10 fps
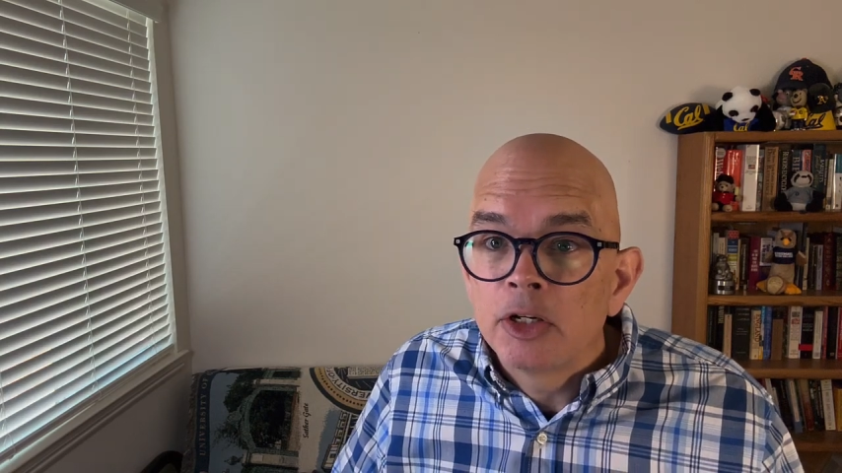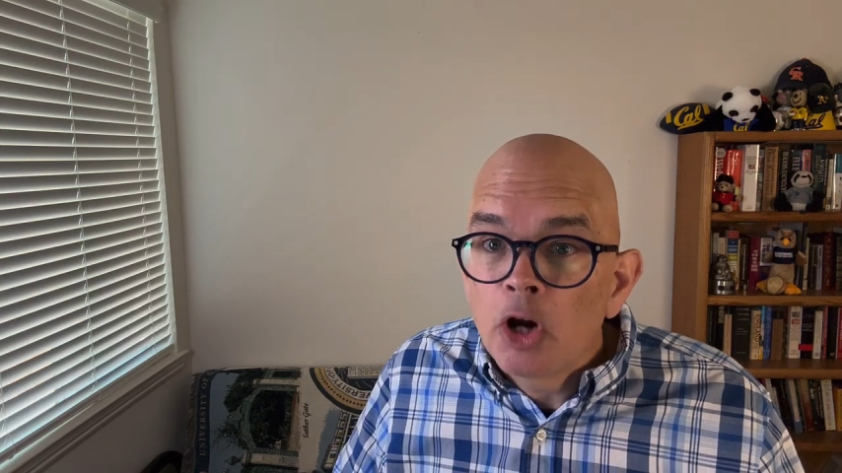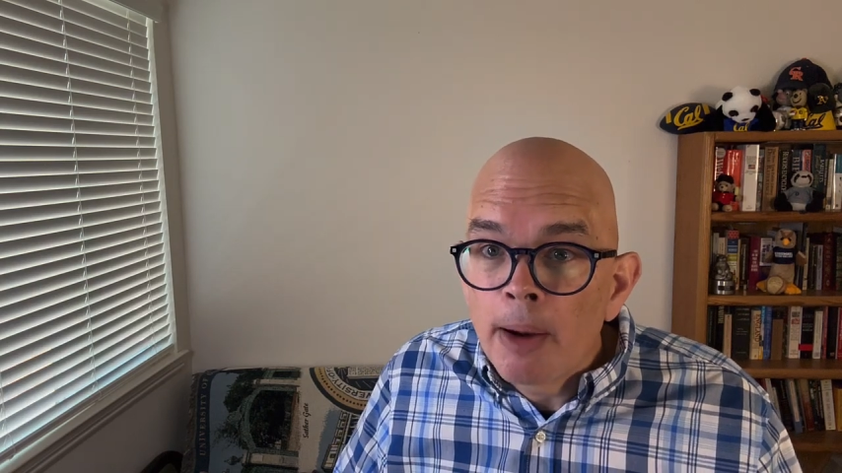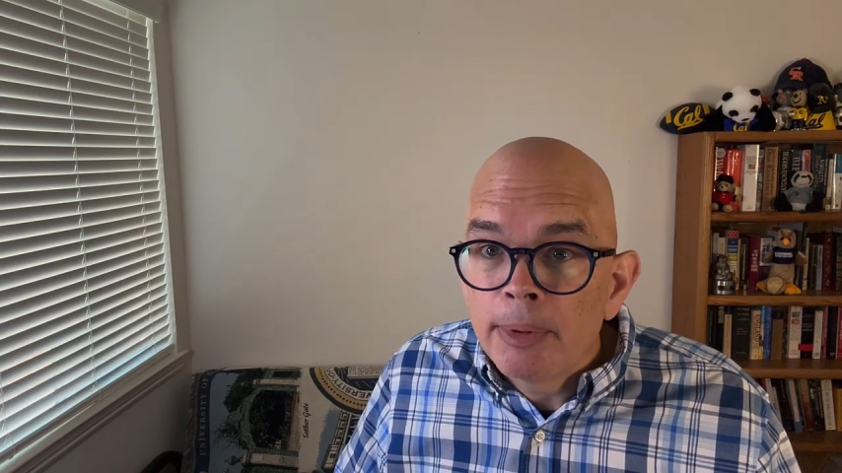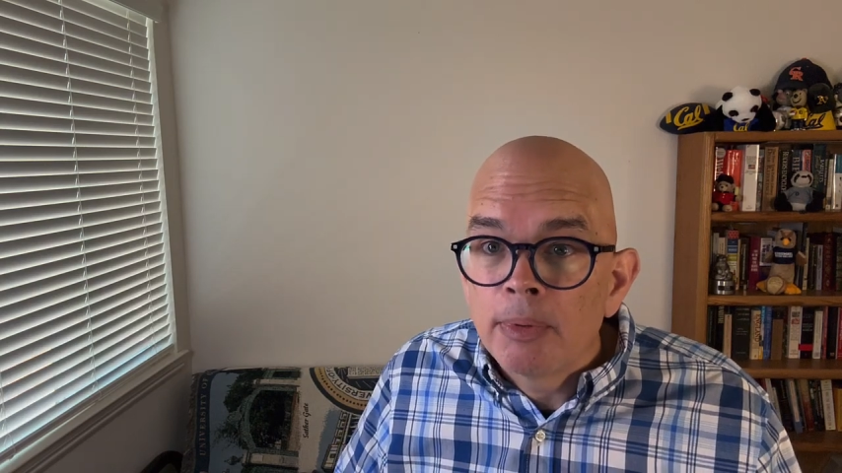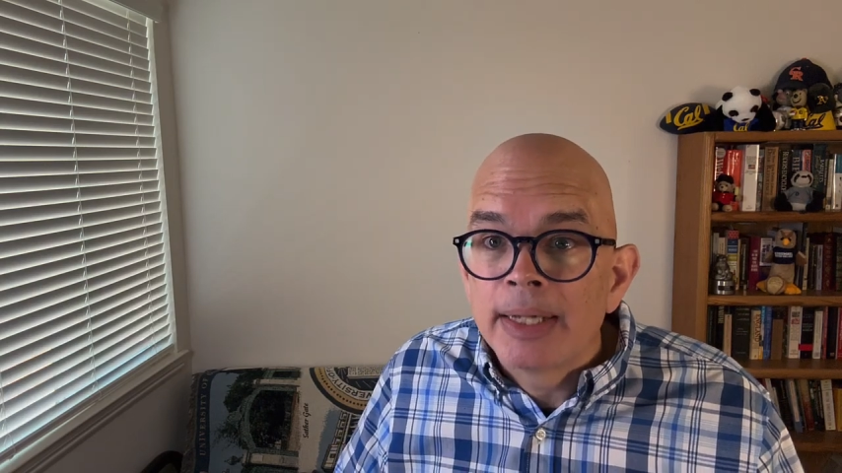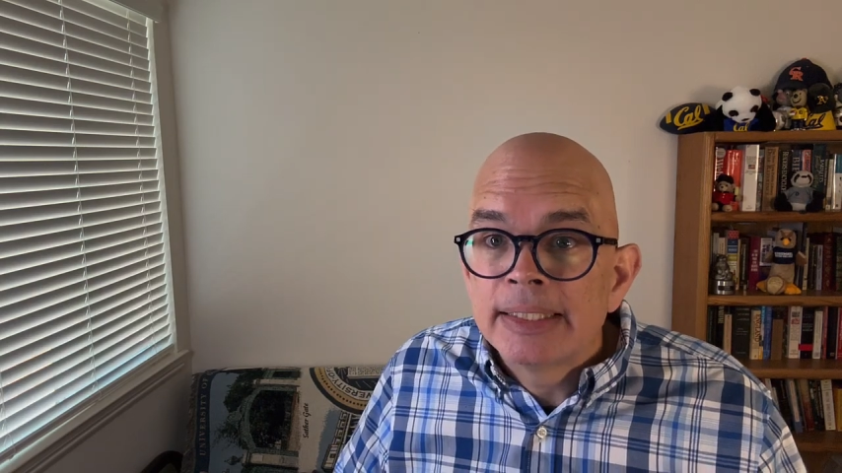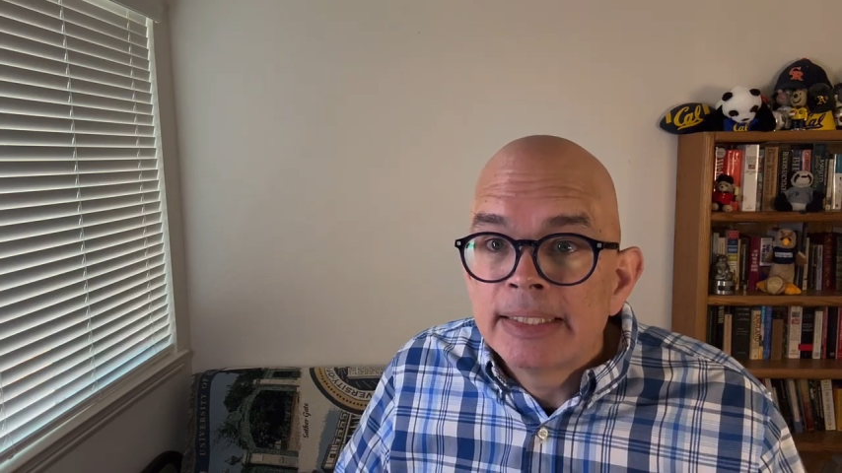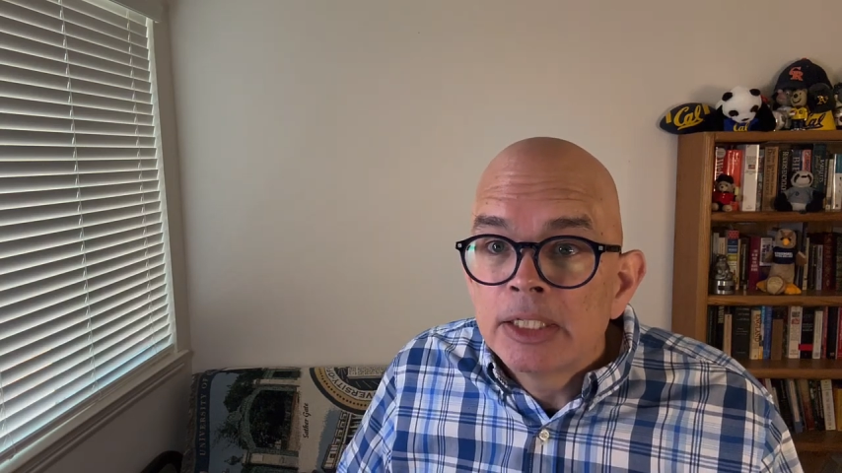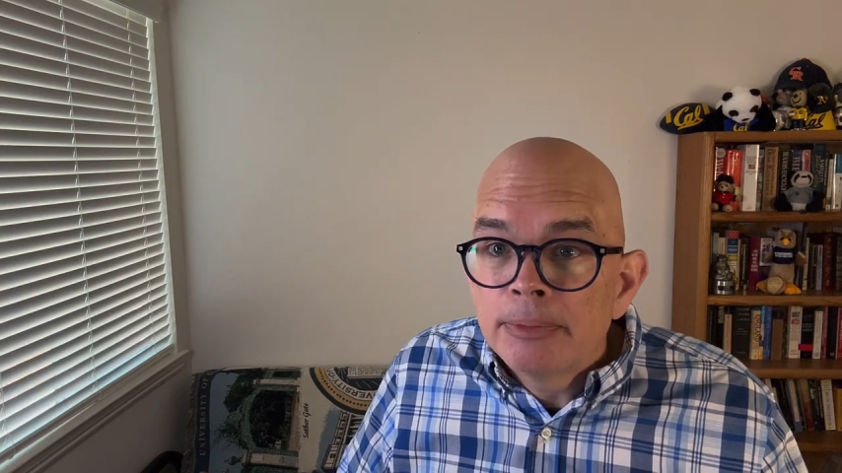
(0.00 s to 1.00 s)
copyright
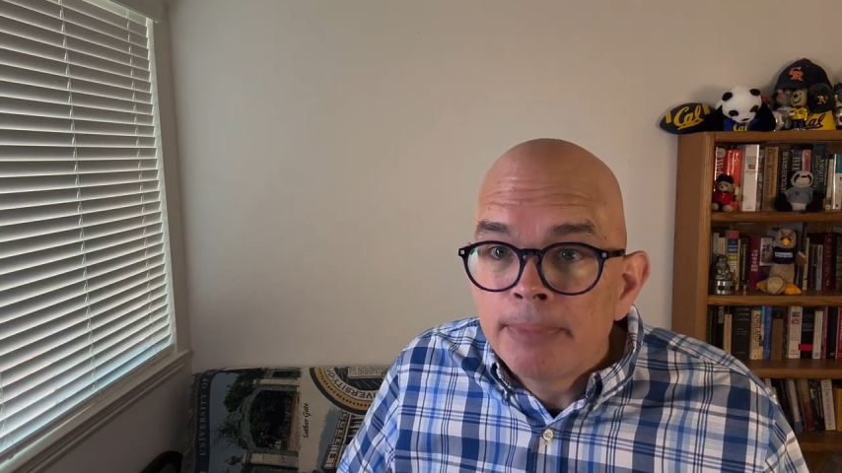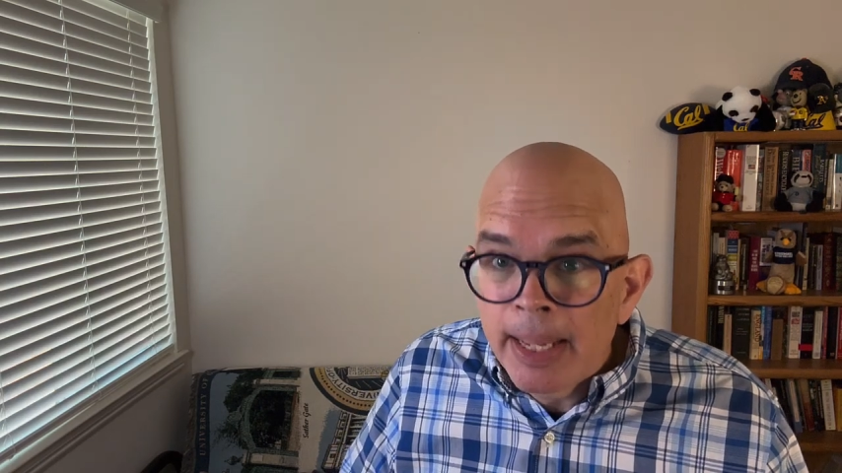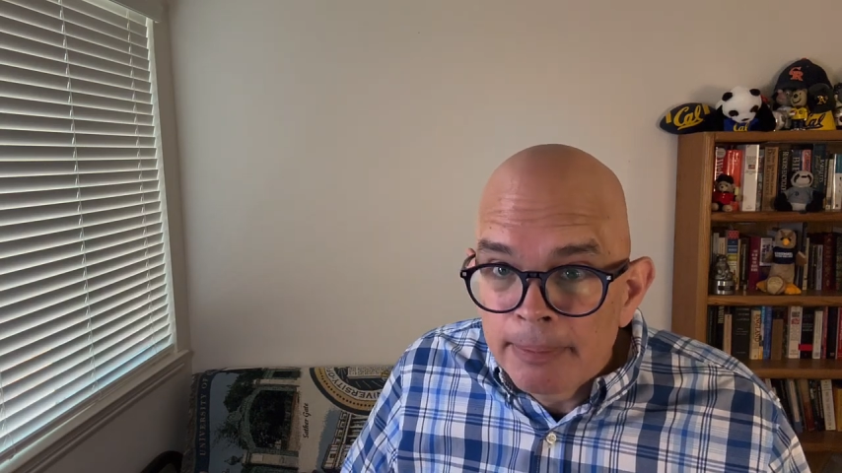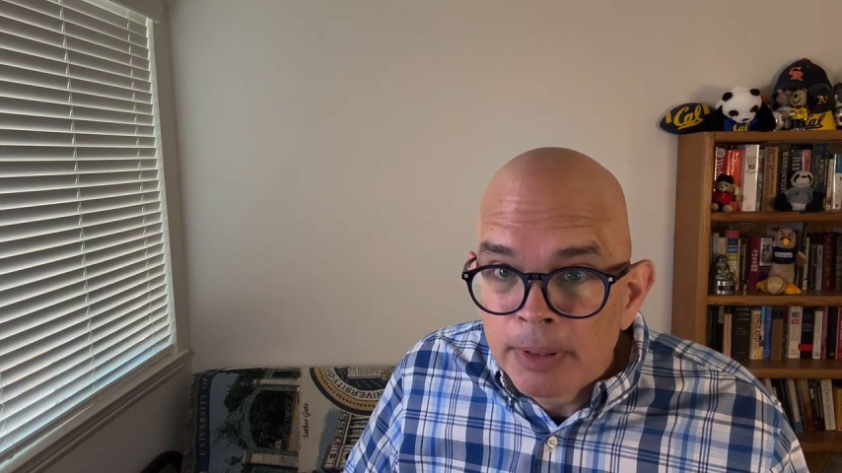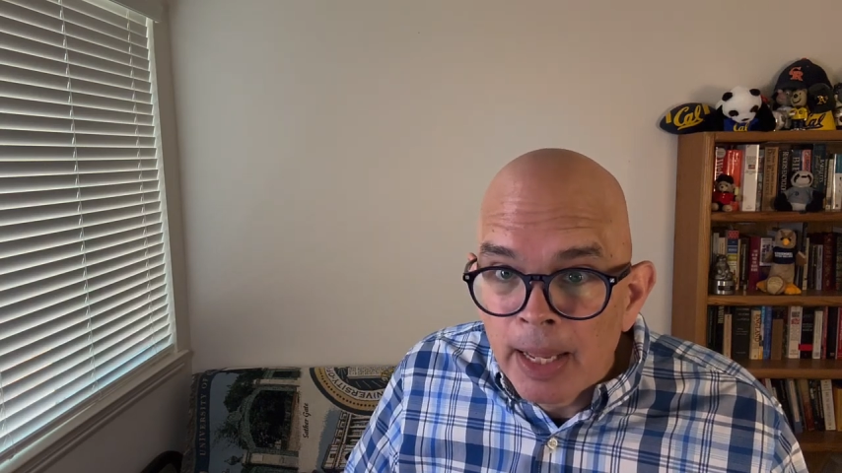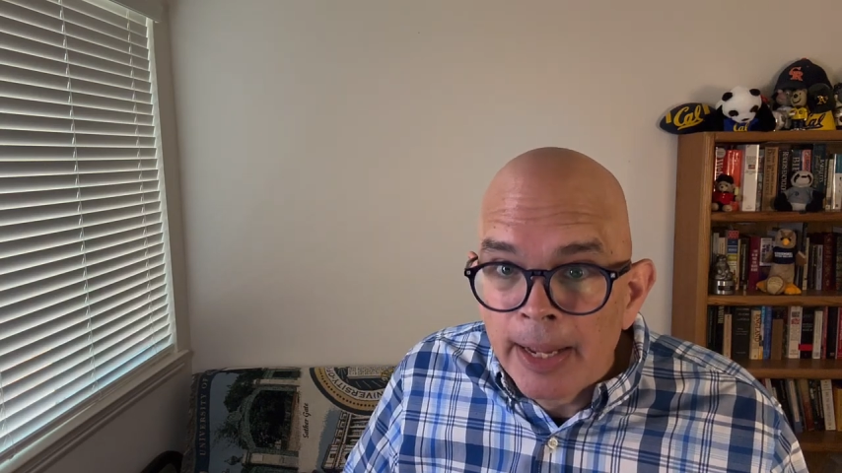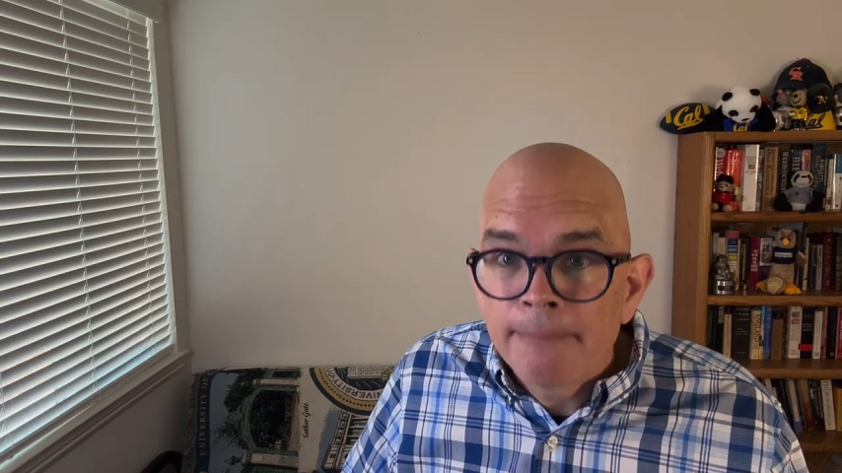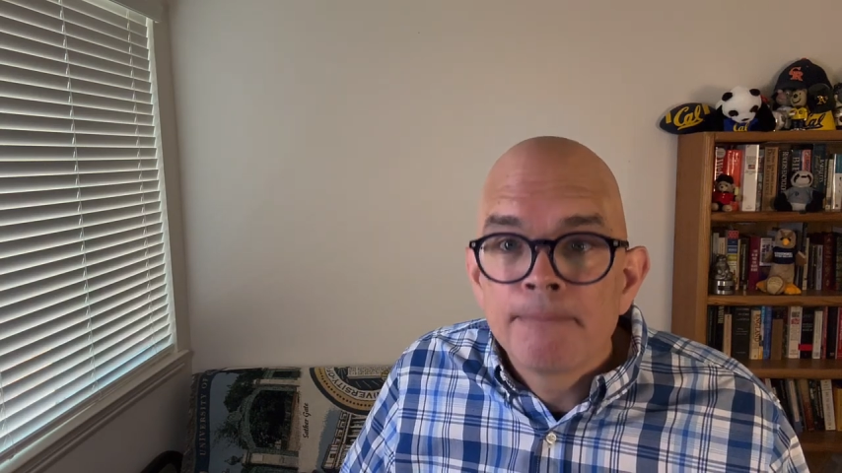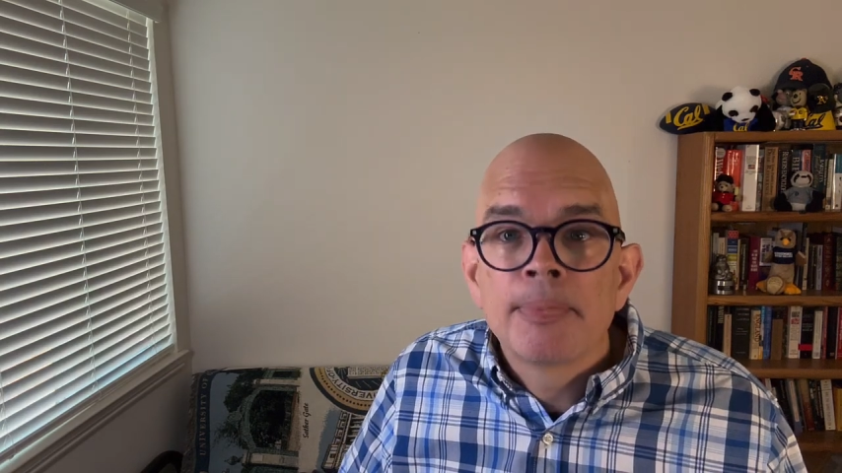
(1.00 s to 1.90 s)
still may apply.